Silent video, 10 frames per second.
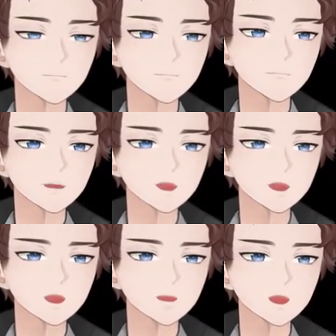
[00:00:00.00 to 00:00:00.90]
he
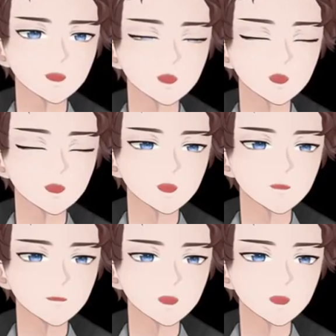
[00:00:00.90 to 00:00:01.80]
wasn't doing
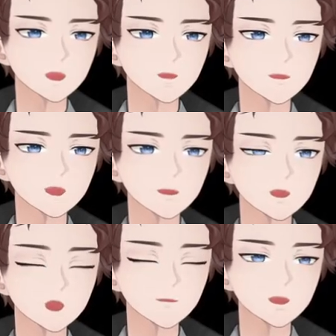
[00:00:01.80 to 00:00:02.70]
any like type of live
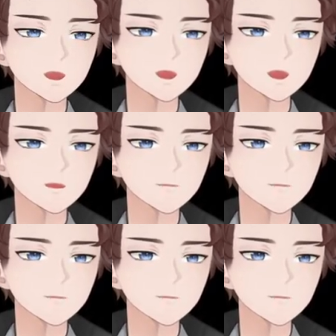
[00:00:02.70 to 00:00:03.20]
2D stuff,